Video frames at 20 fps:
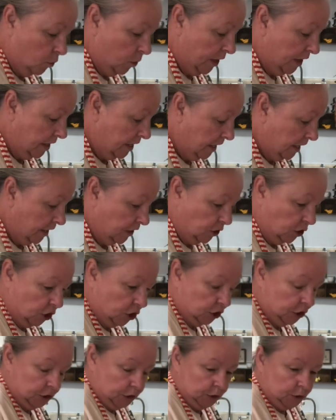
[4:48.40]
we need
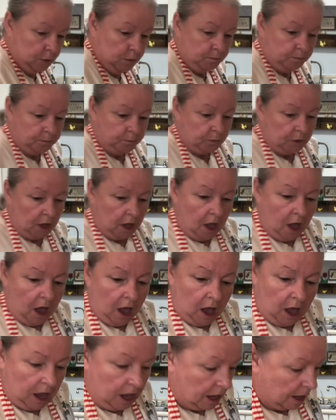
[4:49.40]
to
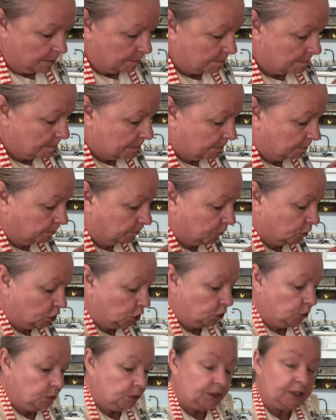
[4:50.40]

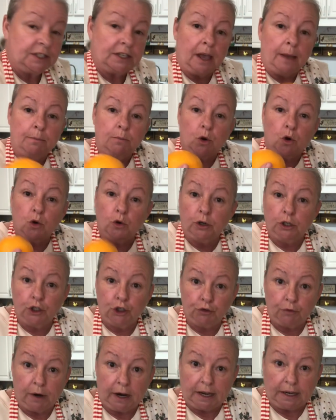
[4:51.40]
do some
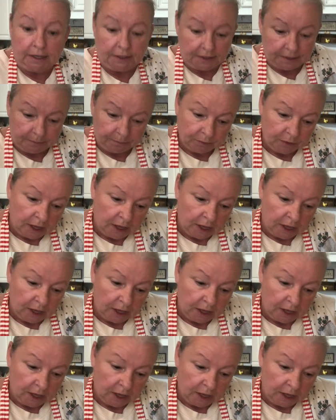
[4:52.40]
orange rind.